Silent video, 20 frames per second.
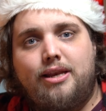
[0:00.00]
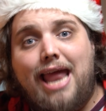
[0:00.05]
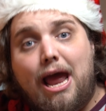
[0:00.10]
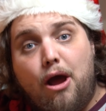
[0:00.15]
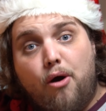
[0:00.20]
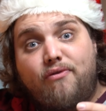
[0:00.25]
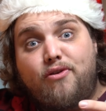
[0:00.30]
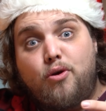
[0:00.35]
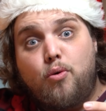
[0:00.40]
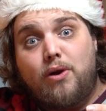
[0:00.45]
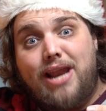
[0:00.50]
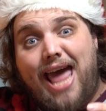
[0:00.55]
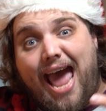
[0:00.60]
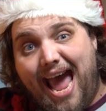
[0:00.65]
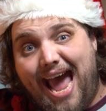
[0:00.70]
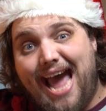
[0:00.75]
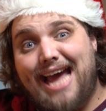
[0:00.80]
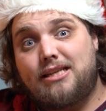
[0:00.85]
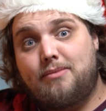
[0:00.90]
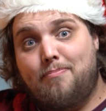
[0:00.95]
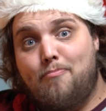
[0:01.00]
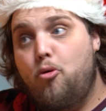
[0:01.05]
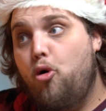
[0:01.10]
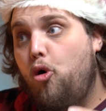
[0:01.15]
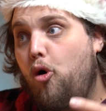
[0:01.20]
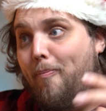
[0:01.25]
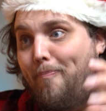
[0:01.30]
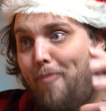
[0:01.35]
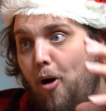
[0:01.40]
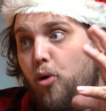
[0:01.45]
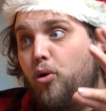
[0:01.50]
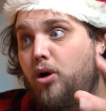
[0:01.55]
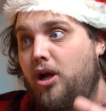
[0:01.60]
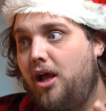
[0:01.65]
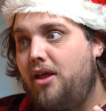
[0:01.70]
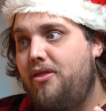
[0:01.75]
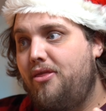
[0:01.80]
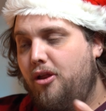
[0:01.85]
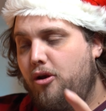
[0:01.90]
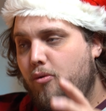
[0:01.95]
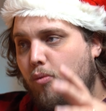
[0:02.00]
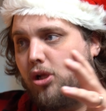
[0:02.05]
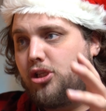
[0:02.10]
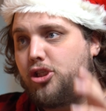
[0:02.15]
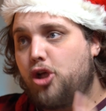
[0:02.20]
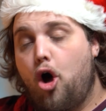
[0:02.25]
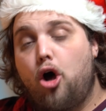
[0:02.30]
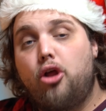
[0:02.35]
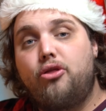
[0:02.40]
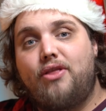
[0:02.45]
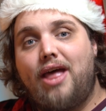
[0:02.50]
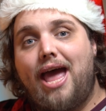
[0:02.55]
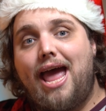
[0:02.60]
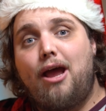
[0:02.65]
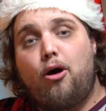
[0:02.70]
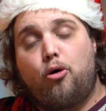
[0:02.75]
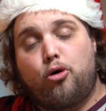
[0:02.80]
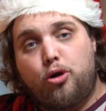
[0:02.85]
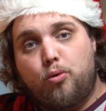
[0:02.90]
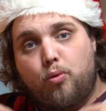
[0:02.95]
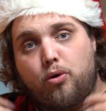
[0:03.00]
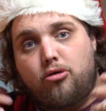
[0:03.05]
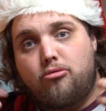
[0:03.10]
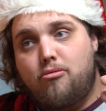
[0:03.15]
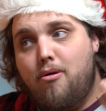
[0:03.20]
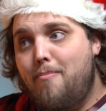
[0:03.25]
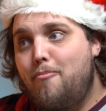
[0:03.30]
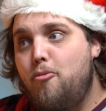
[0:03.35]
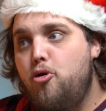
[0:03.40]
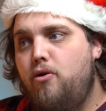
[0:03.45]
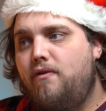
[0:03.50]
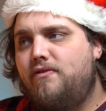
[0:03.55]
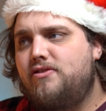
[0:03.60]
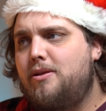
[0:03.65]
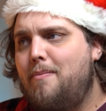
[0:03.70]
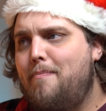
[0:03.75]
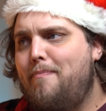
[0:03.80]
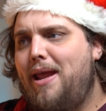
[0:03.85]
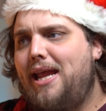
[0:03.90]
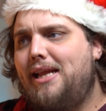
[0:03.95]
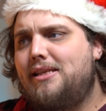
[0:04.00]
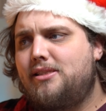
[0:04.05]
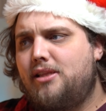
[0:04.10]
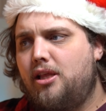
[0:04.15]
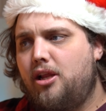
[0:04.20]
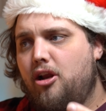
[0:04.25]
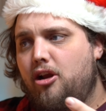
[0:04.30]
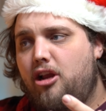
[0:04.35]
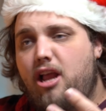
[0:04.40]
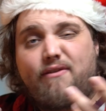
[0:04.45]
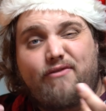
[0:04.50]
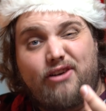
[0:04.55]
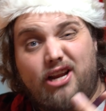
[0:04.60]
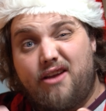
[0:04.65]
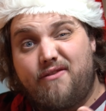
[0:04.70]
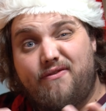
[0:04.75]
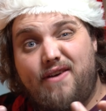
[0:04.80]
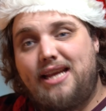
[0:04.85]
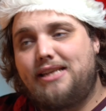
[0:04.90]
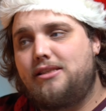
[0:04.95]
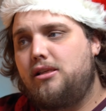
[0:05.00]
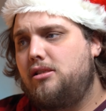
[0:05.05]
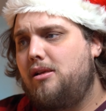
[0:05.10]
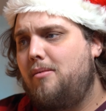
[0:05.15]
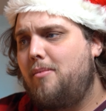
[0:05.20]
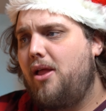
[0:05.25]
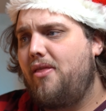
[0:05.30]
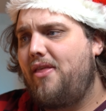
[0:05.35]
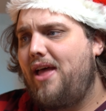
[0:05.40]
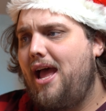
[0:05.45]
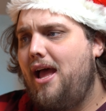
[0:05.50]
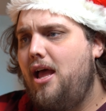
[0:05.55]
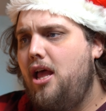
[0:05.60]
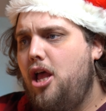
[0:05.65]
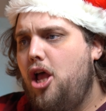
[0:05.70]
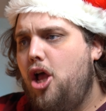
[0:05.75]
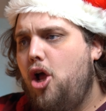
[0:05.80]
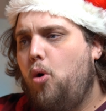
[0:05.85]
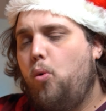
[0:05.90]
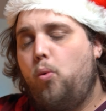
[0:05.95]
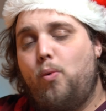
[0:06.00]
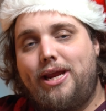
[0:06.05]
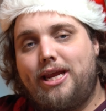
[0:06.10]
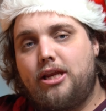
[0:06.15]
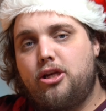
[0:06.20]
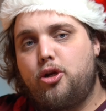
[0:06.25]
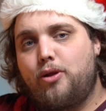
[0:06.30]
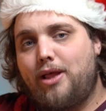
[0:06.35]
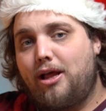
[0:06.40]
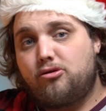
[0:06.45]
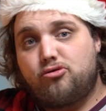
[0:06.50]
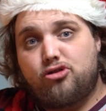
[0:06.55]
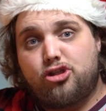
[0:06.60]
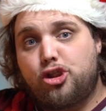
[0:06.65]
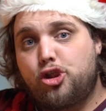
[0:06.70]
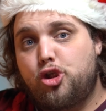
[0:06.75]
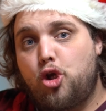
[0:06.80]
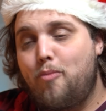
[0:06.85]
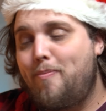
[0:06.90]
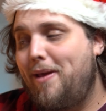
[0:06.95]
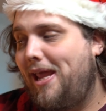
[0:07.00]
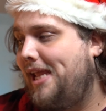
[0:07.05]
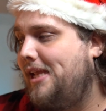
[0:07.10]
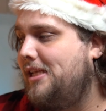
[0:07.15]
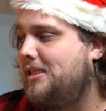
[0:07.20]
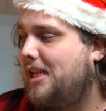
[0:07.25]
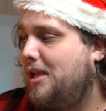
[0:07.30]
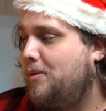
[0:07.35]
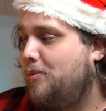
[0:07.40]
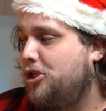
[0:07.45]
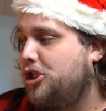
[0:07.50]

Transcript: Now, if you want to add more bokeh than what's on there, or you want to remove some bits that are covering her face or something like that, we can do that super easily.